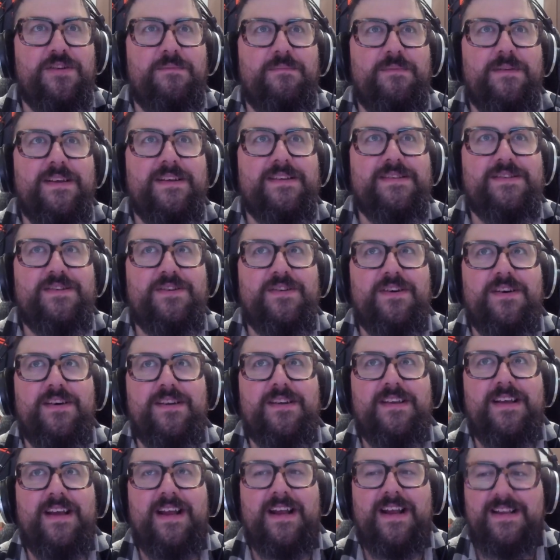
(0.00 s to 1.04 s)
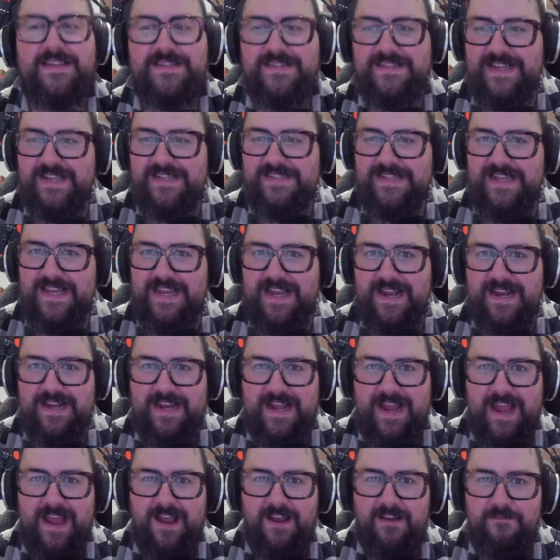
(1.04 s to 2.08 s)
be as good as they kind
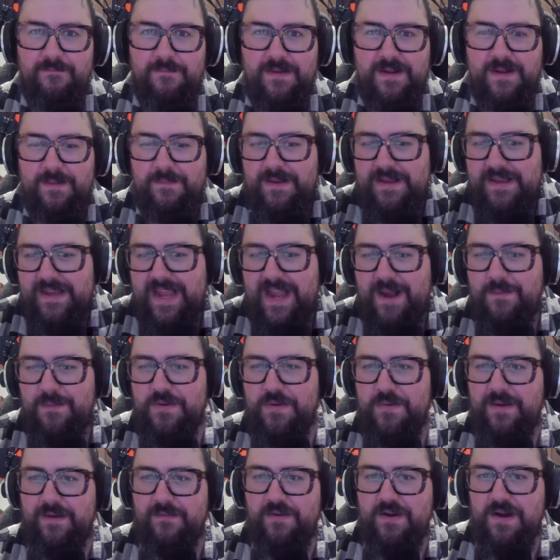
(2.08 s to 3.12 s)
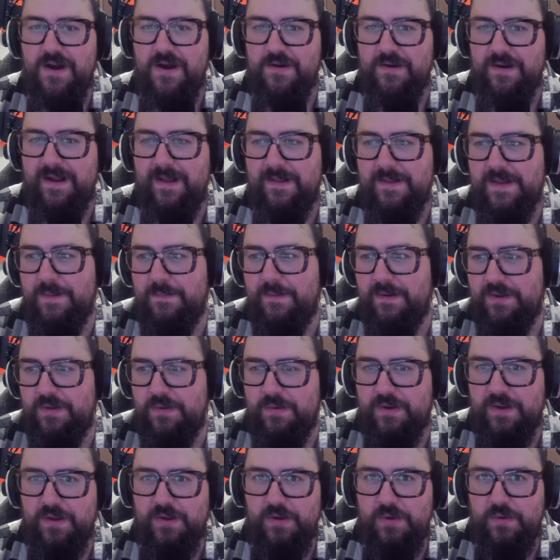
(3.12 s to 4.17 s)
of have been. I mean, yeah, when you have Connor Hellebuyck,
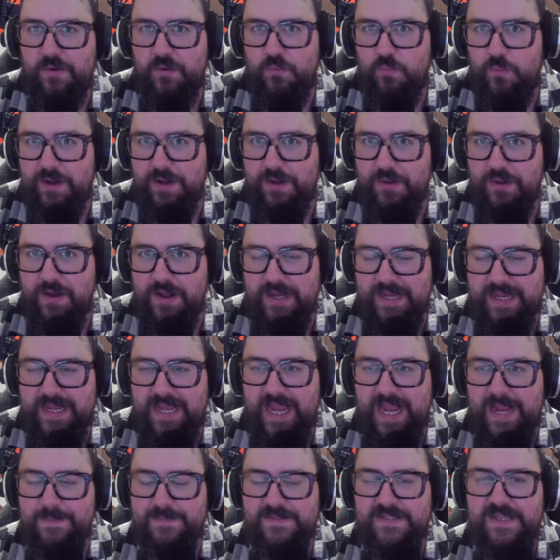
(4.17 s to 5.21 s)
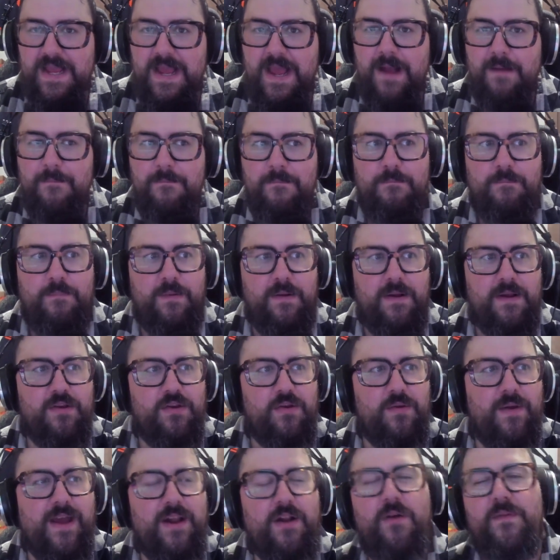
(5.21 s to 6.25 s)
you can win a lot of games, but
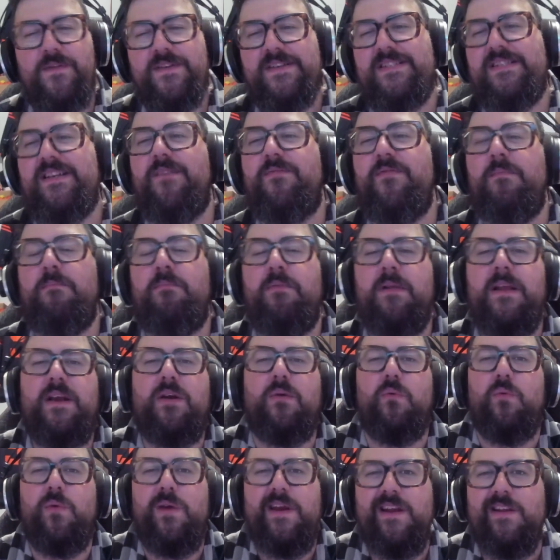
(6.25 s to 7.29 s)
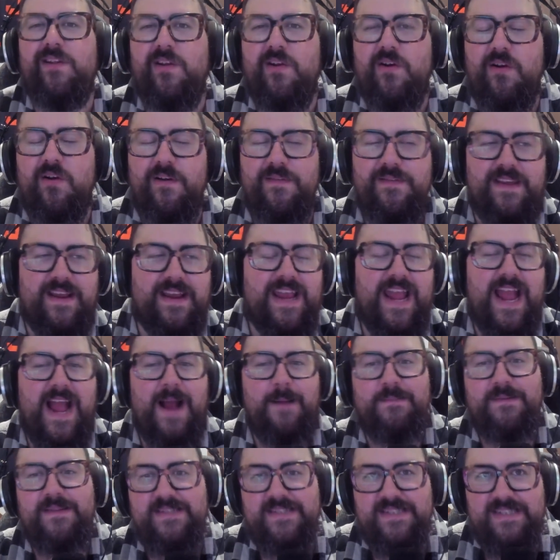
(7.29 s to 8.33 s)
you had all the stuff with Blake Wheeler and the
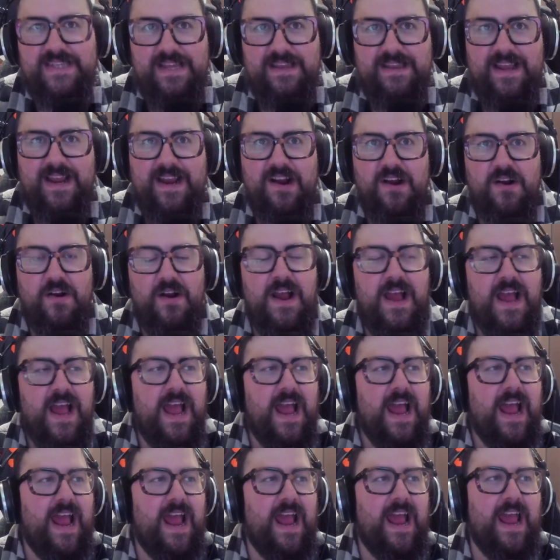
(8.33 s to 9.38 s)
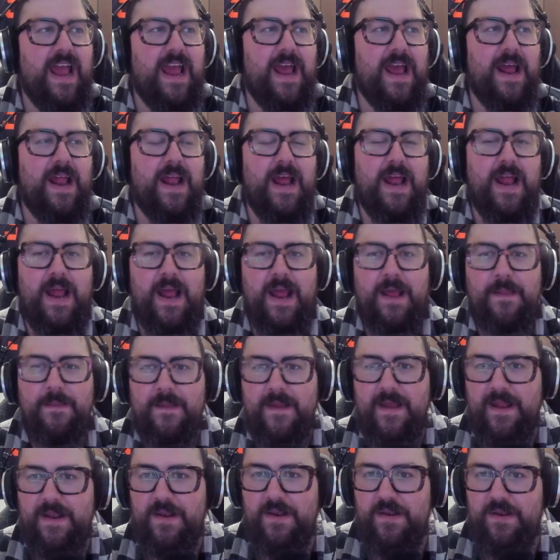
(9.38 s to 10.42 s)
captaincy there, and
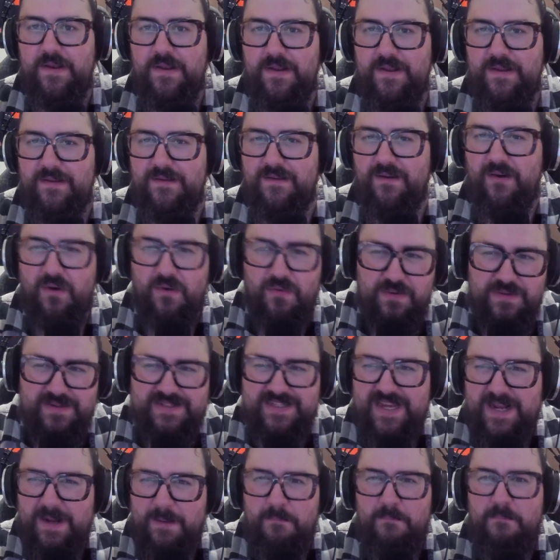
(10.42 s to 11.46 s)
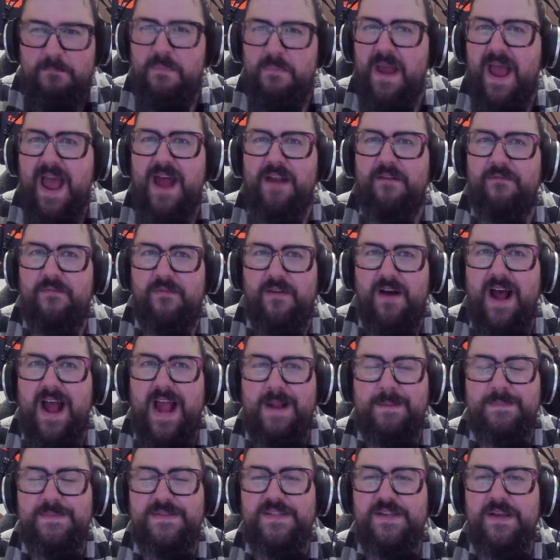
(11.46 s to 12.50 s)
then all those kind of bad
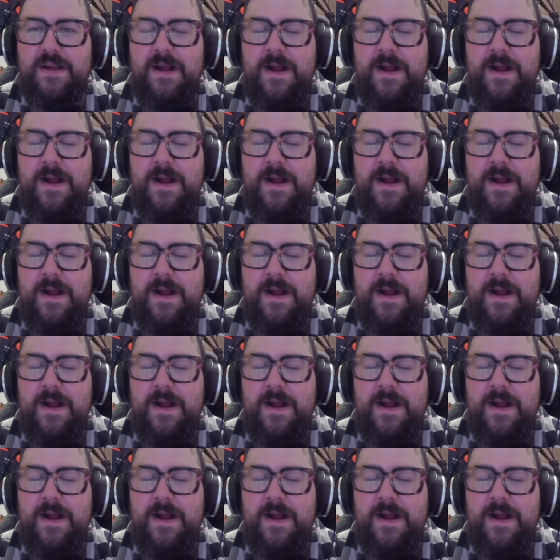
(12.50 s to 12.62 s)
vibes